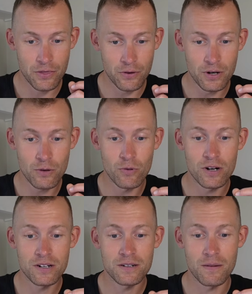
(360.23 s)

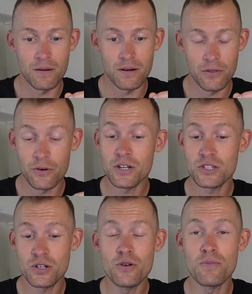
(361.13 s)

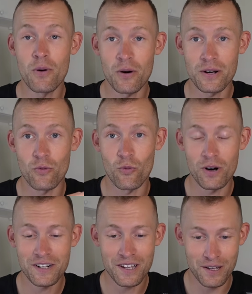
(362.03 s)
32.1